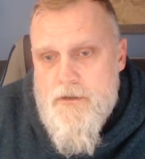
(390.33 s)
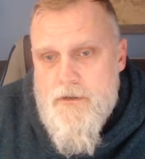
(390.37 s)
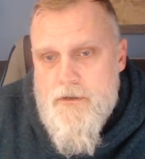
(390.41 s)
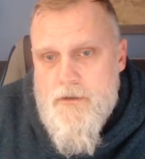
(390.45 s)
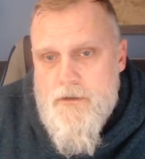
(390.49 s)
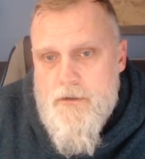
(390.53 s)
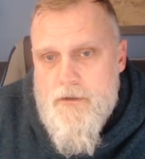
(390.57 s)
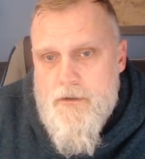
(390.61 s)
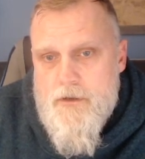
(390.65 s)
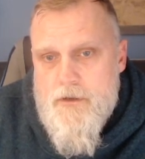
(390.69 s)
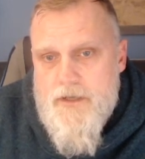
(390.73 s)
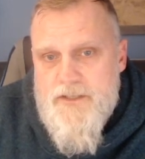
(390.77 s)

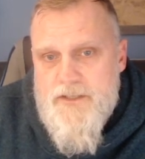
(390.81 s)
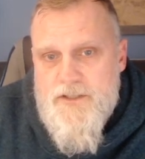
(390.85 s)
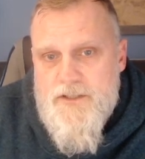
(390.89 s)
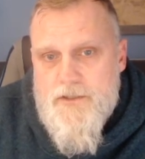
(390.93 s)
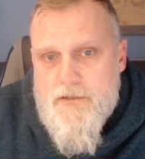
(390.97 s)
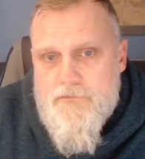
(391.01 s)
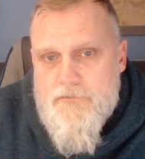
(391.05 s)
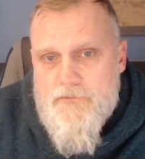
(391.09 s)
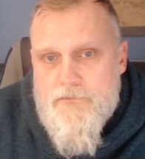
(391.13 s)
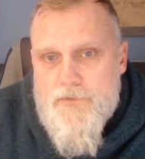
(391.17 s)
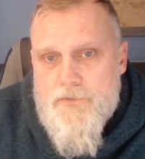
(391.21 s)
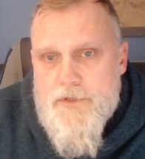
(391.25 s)
I should
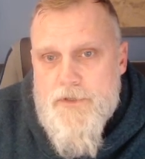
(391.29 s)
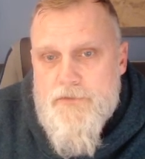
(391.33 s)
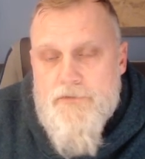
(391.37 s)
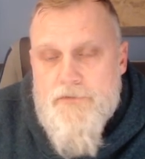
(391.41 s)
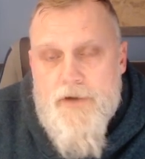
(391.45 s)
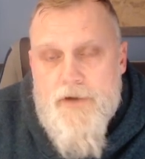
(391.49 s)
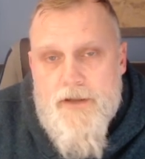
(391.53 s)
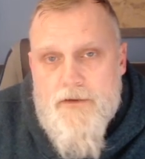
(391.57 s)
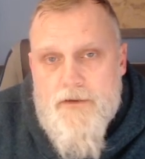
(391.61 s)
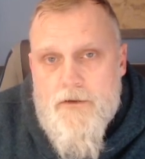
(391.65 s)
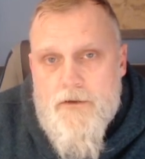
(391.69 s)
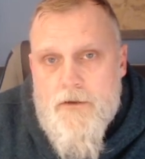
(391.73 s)
have
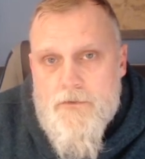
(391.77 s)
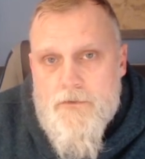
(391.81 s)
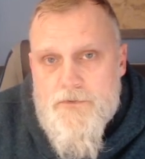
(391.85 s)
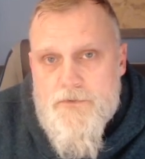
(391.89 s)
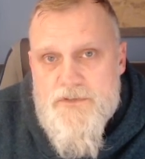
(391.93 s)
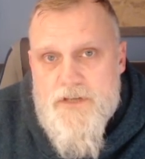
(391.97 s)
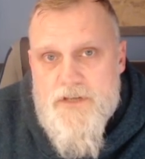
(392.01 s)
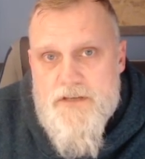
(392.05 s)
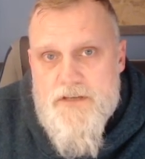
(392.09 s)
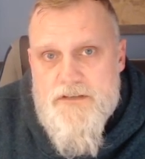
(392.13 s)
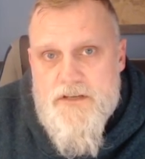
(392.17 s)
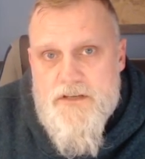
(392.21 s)
reread all those
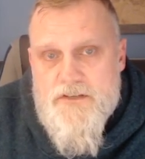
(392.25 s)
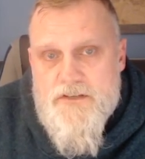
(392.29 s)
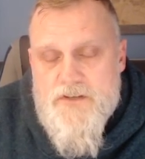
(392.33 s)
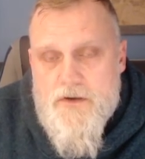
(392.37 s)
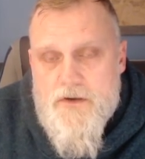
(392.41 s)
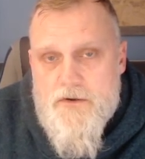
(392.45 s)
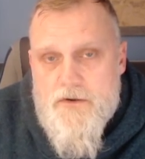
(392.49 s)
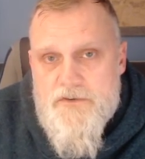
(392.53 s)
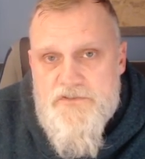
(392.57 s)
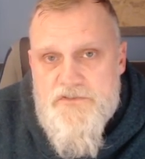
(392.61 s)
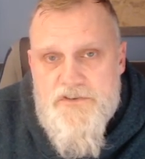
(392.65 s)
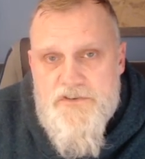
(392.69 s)

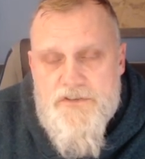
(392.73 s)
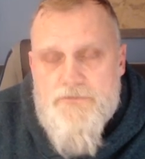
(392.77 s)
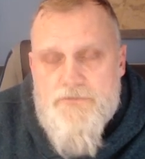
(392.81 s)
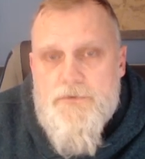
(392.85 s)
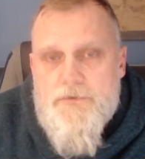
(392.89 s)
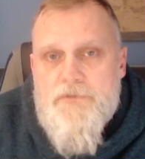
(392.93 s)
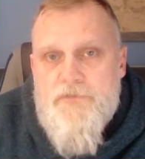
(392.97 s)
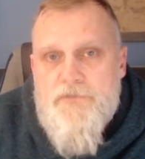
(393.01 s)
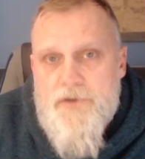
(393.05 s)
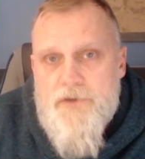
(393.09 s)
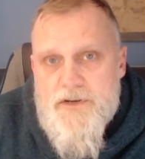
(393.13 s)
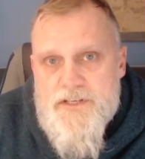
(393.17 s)
SSRs just to
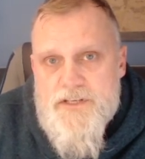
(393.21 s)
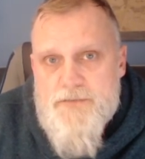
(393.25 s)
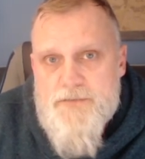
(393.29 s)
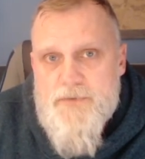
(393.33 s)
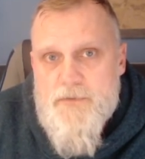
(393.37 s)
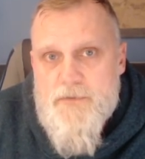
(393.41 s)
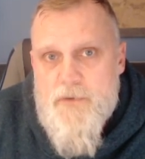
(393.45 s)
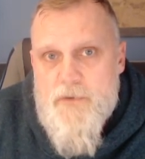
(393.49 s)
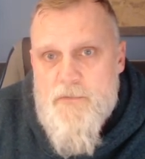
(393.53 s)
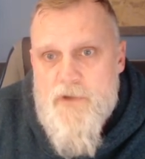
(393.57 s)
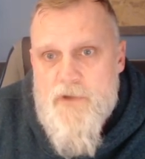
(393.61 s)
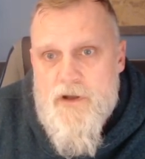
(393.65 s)
refresh them in
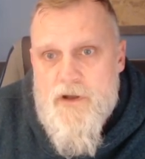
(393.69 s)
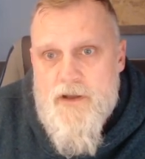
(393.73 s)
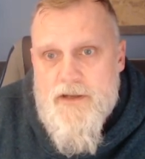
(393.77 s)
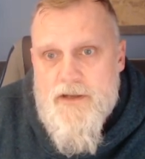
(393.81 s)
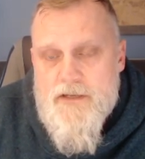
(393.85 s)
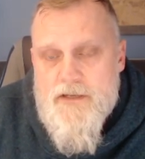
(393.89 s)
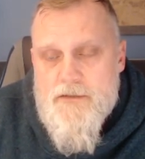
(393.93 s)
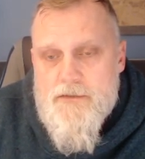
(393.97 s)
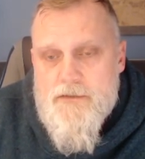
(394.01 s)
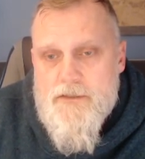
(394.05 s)
my mind.